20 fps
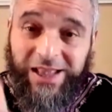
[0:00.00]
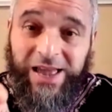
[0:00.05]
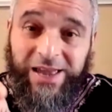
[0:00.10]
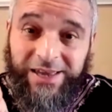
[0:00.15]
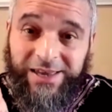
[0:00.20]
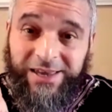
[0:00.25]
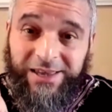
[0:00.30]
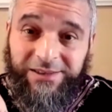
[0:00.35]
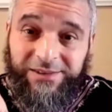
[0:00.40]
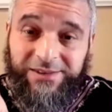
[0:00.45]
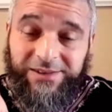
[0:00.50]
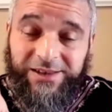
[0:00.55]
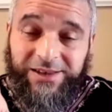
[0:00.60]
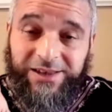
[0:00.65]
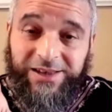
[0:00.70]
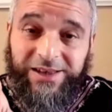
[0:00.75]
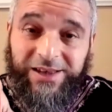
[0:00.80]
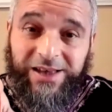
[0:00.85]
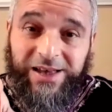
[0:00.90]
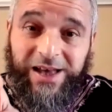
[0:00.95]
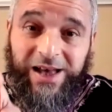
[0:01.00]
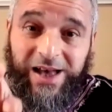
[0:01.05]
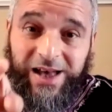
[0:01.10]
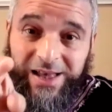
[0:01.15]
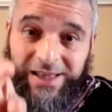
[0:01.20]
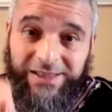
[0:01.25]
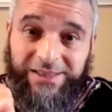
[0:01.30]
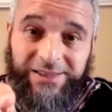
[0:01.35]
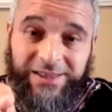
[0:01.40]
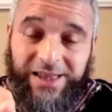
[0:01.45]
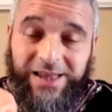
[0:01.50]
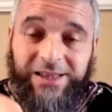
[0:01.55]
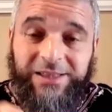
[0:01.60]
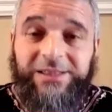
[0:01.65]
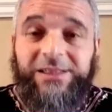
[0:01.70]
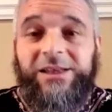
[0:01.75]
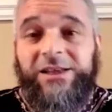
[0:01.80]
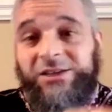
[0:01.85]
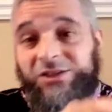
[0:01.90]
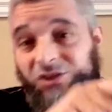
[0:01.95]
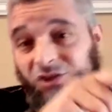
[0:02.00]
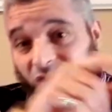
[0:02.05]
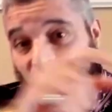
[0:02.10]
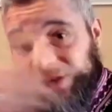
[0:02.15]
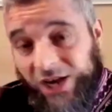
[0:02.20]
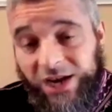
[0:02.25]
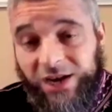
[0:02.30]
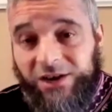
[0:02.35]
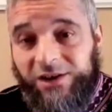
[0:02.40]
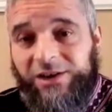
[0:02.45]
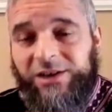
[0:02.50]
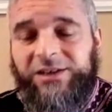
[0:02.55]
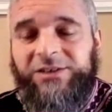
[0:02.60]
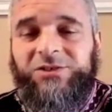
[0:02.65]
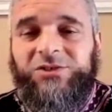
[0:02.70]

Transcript: Like it, and then share,